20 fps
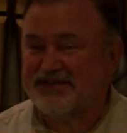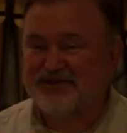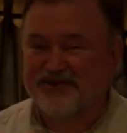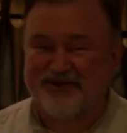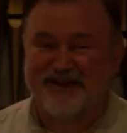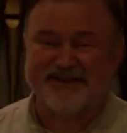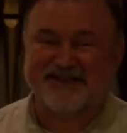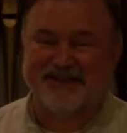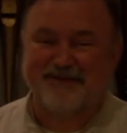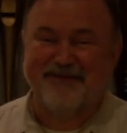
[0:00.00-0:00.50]
a
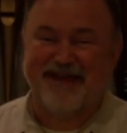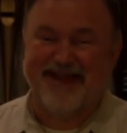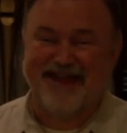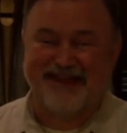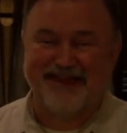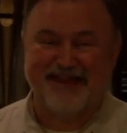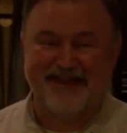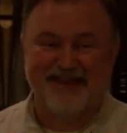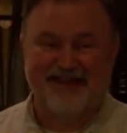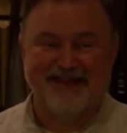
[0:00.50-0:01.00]
choice to make.
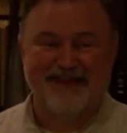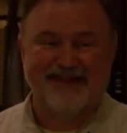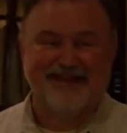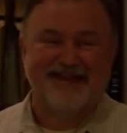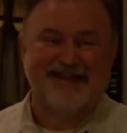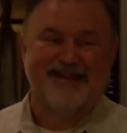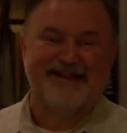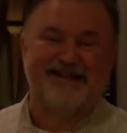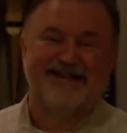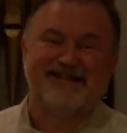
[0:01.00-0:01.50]

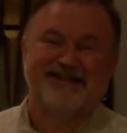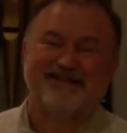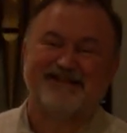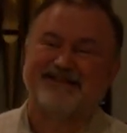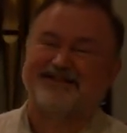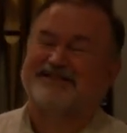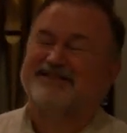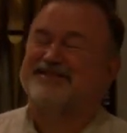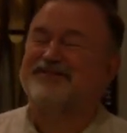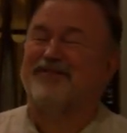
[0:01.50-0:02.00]

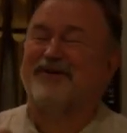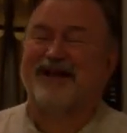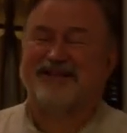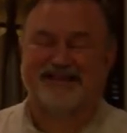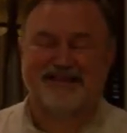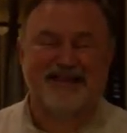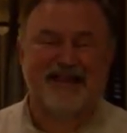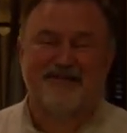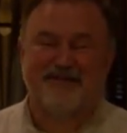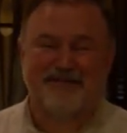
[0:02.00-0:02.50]
Do I
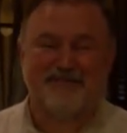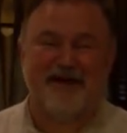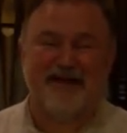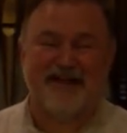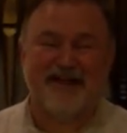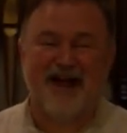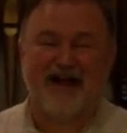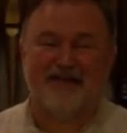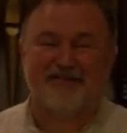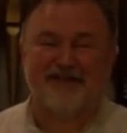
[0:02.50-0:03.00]
stay with my
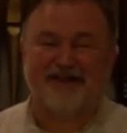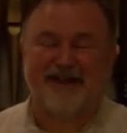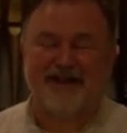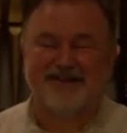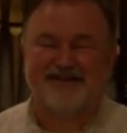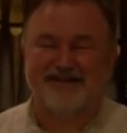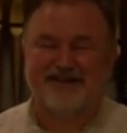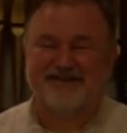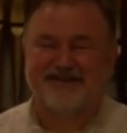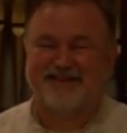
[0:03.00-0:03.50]

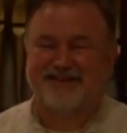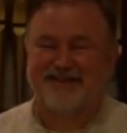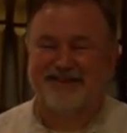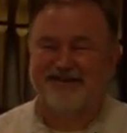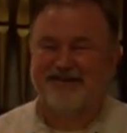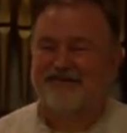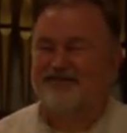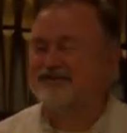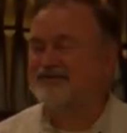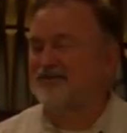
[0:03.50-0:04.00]
congregations
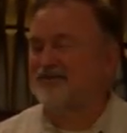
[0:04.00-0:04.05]
or